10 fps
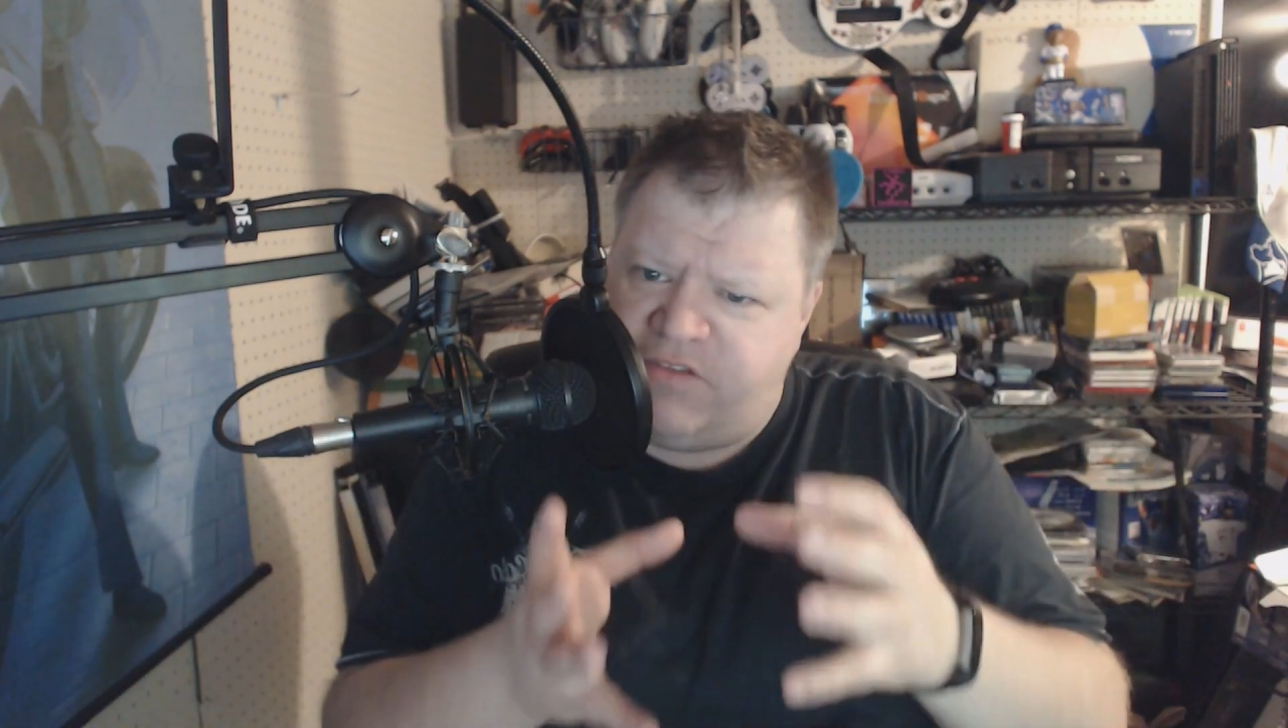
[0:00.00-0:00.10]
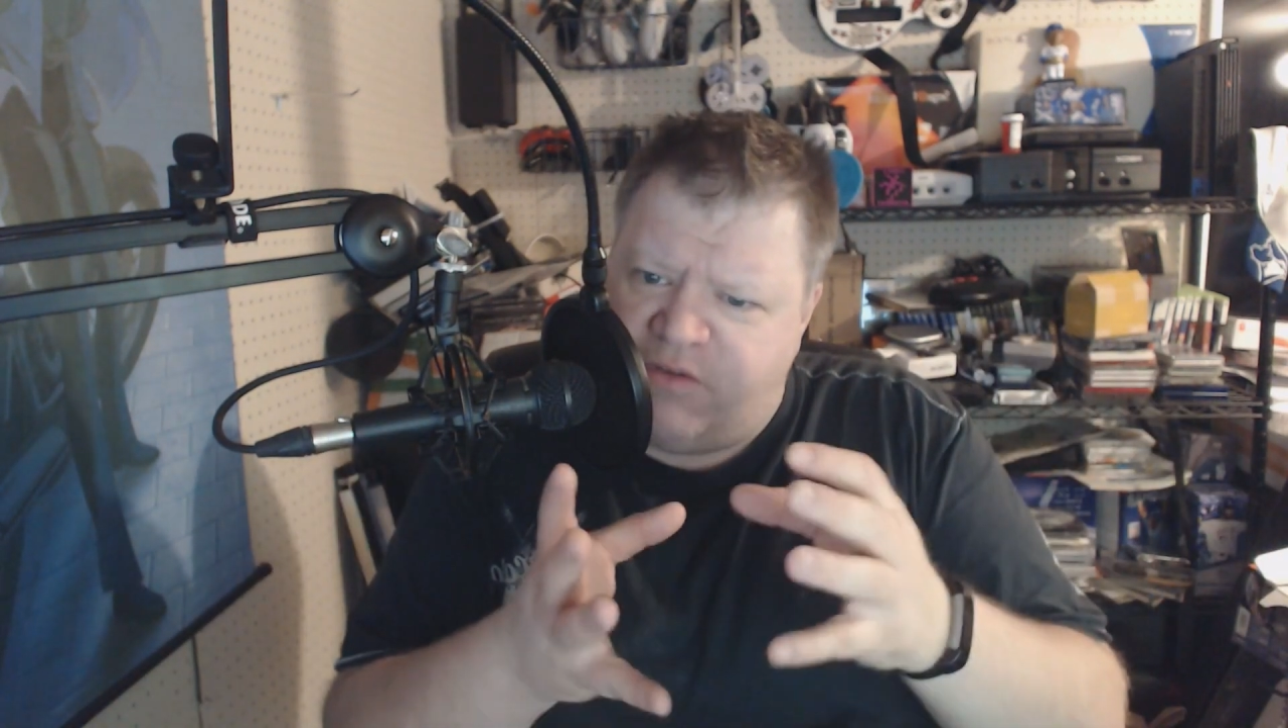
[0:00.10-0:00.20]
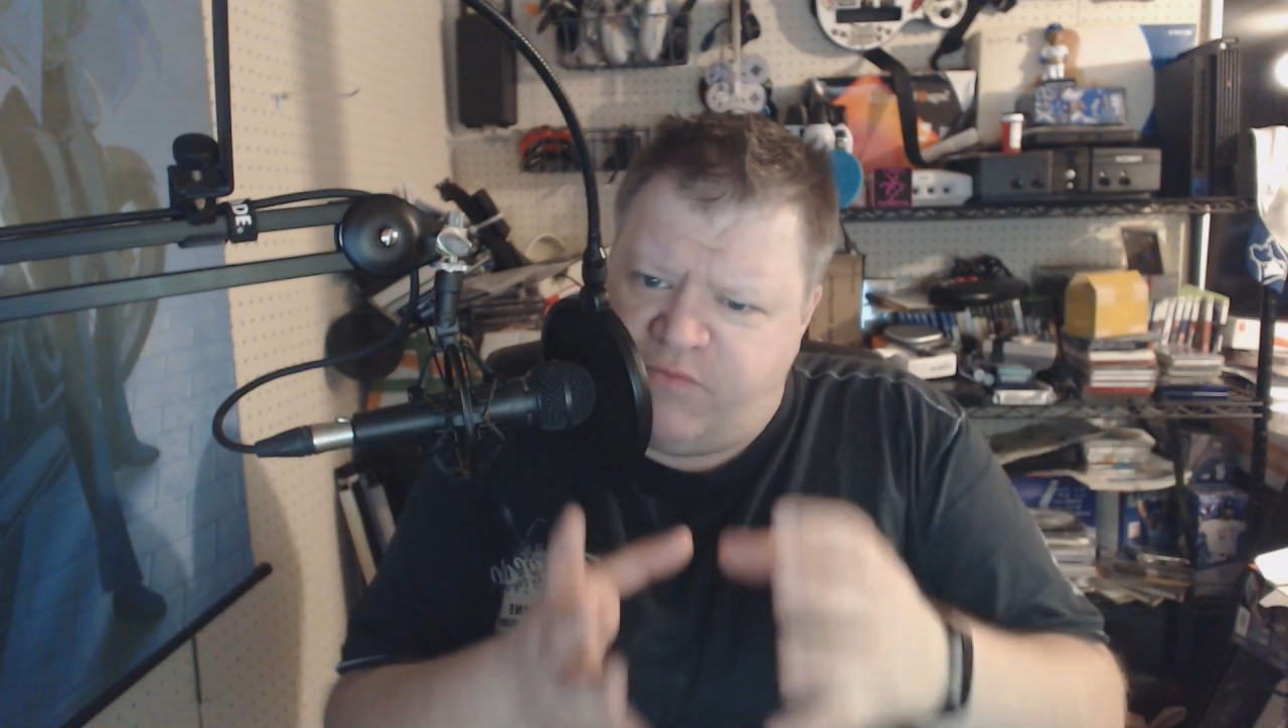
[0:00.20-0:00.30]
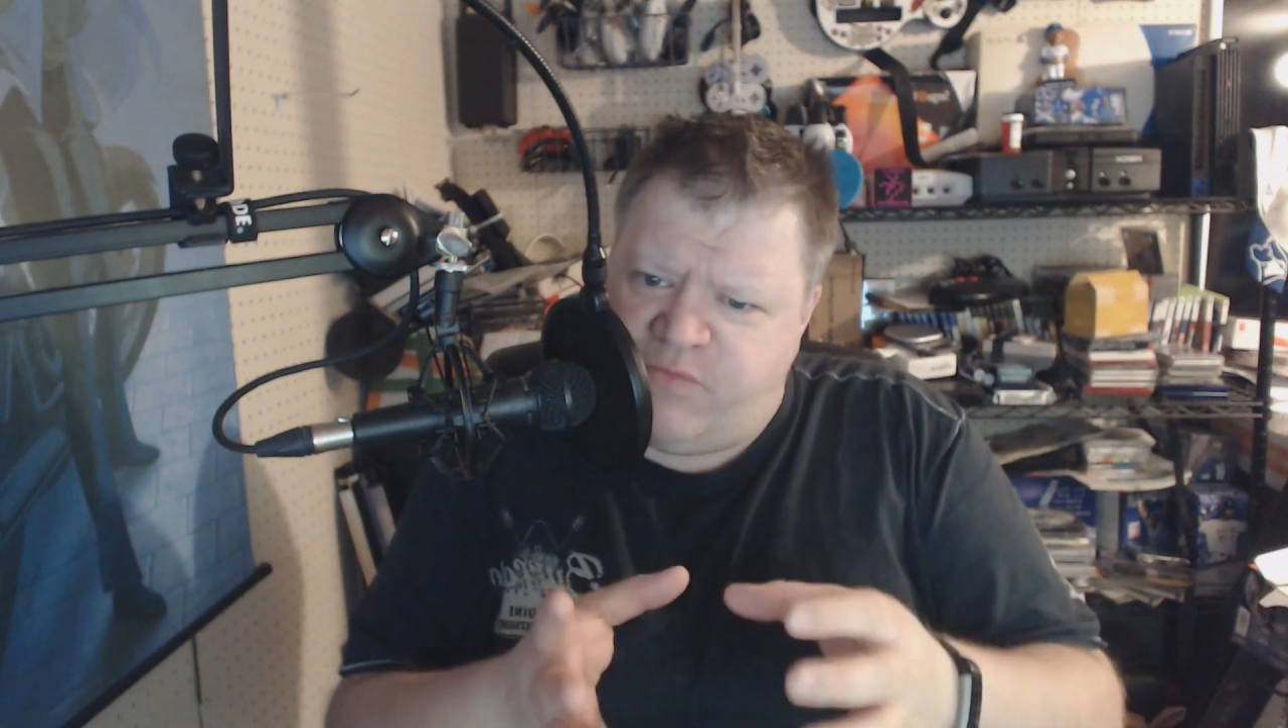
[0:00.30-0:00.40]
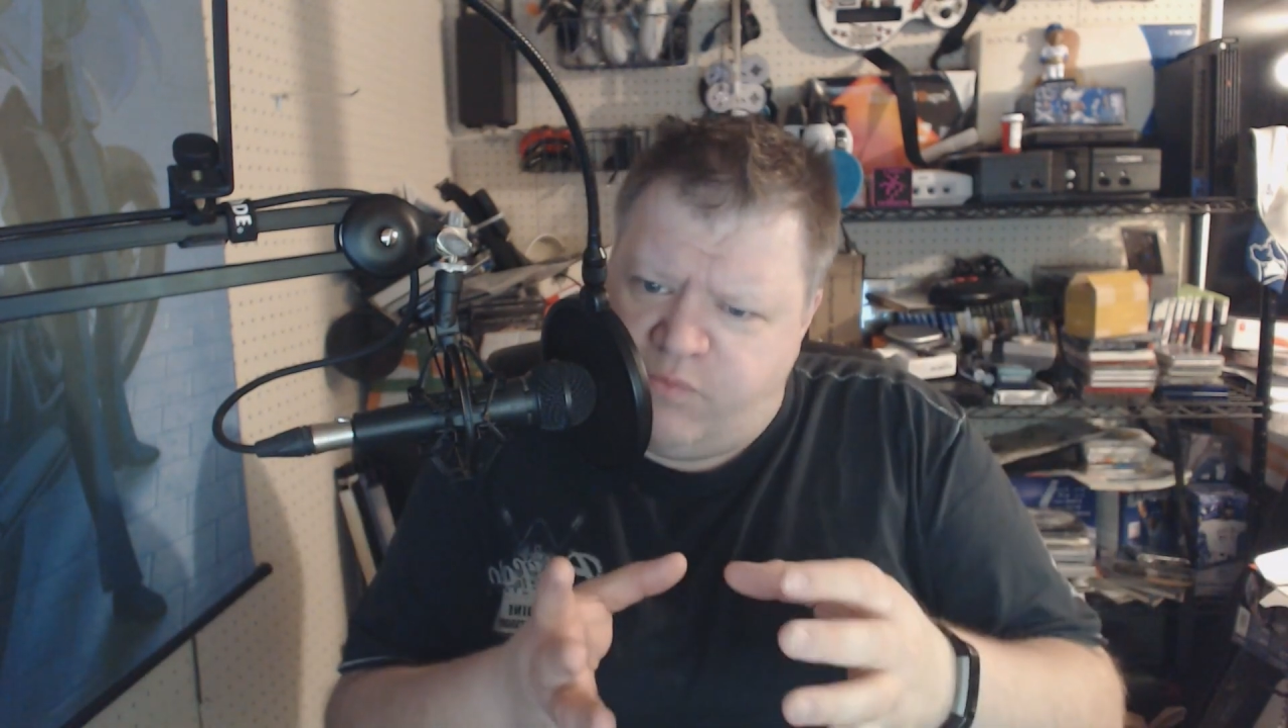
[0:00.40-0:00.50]

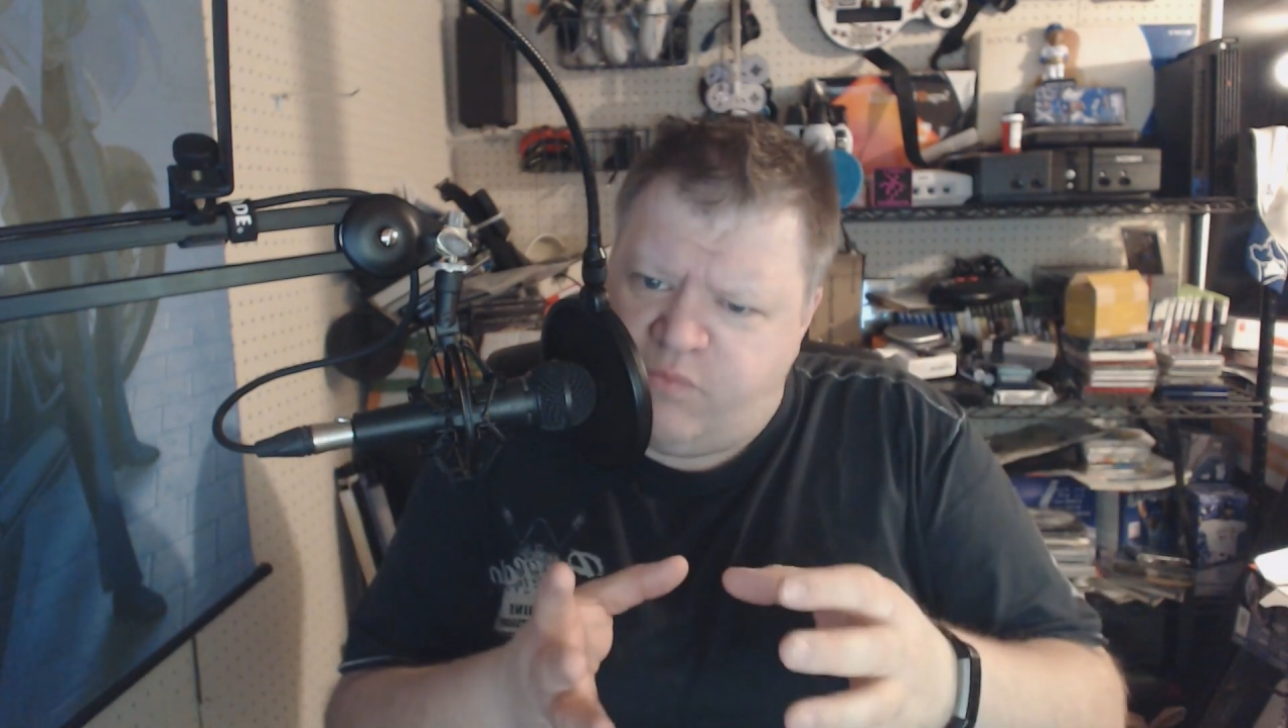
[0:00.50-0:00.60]
of